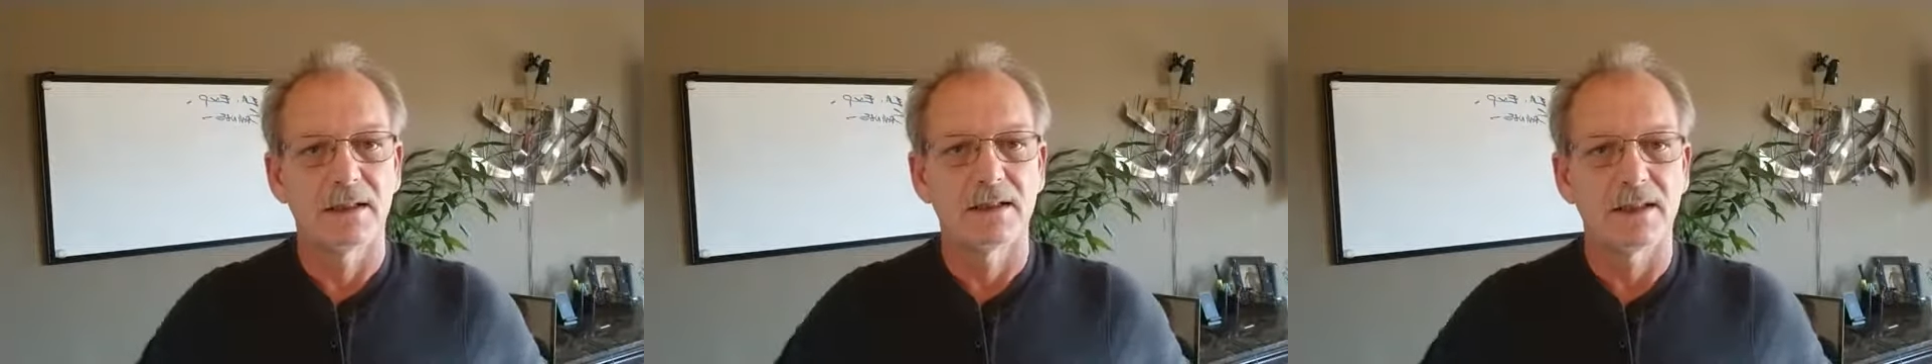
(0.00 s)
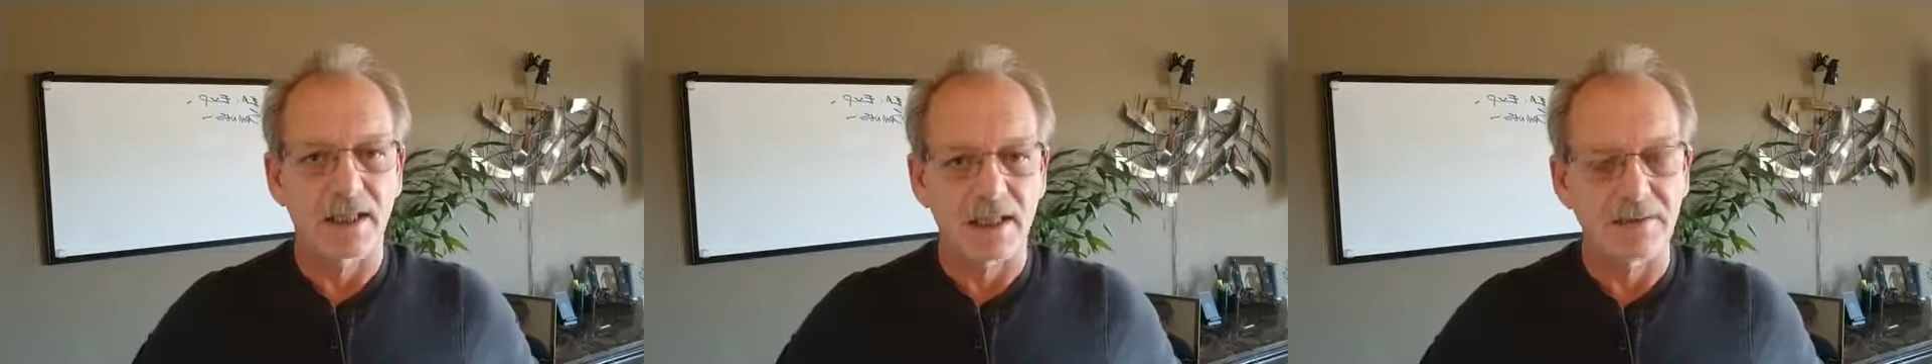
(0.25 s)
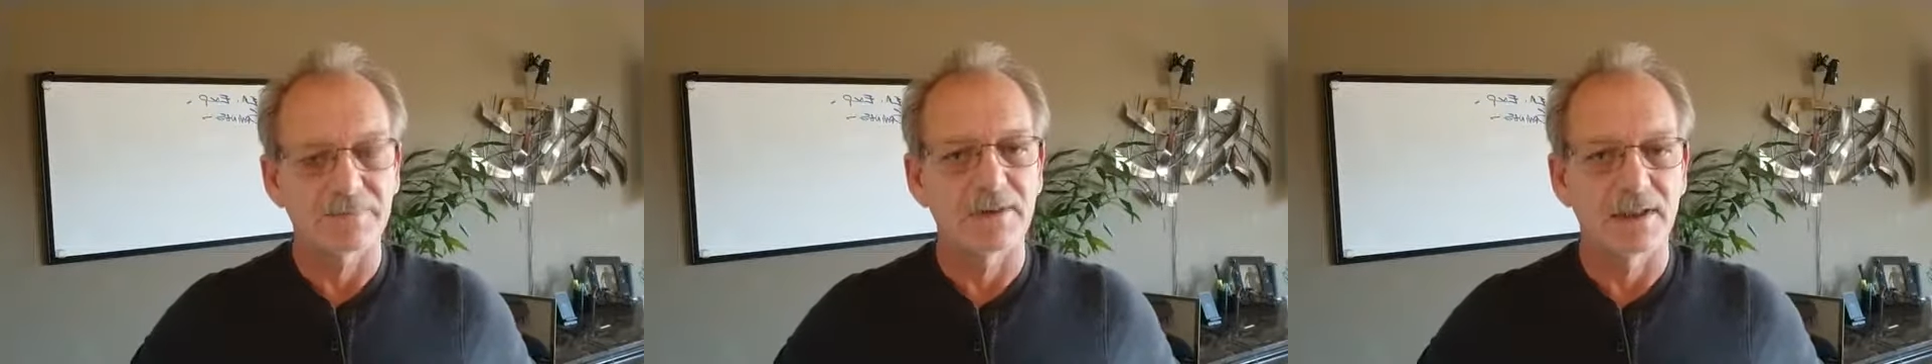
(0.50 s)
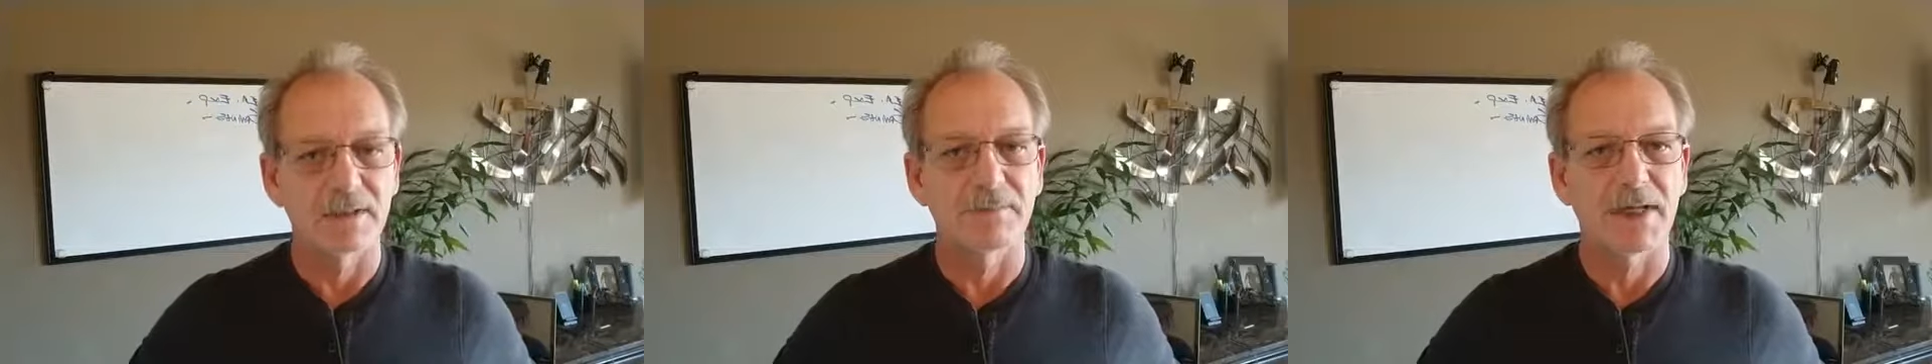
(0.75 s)
You have to
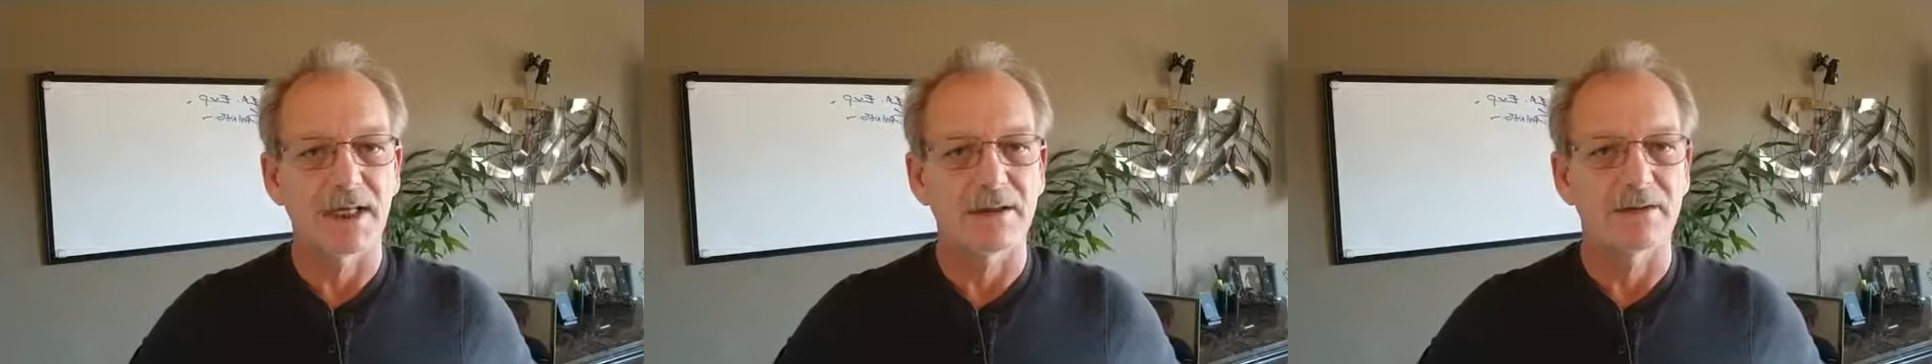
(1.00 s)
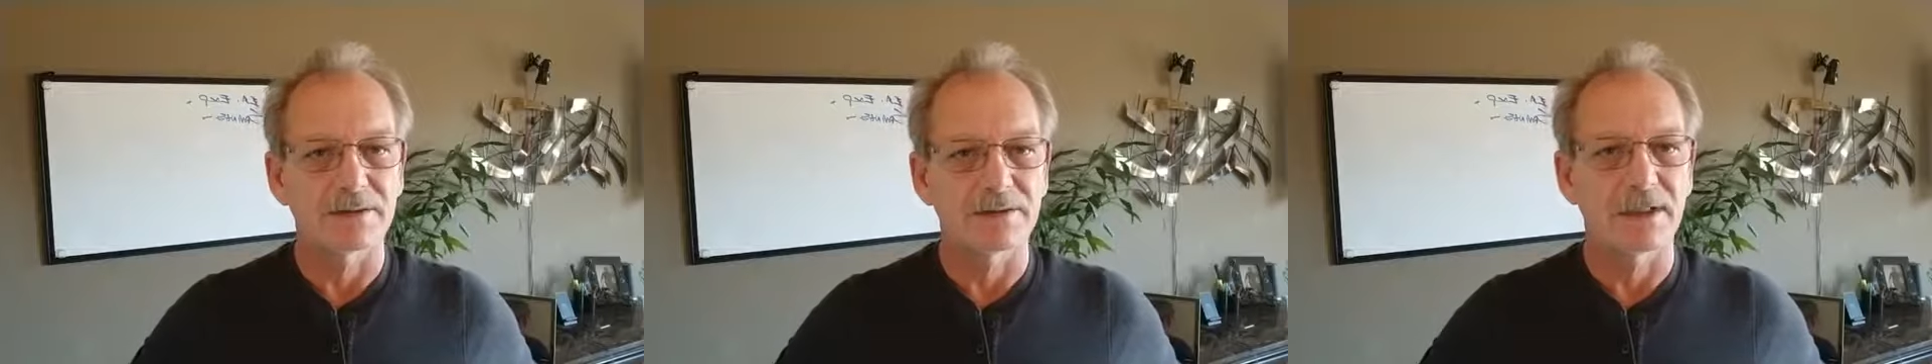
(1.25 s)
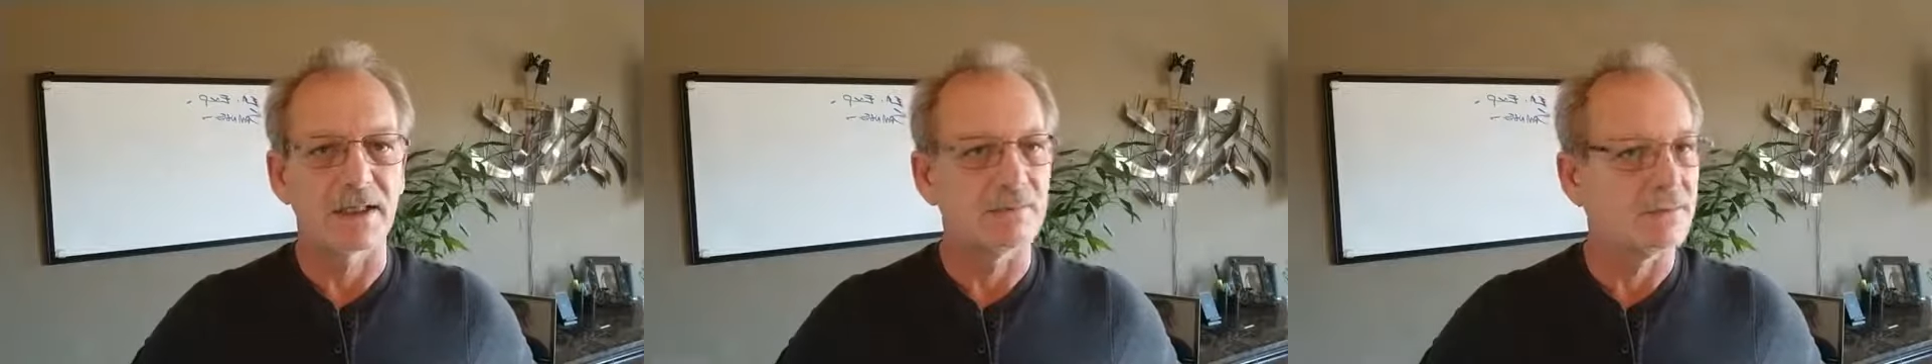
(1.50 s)
get back on track.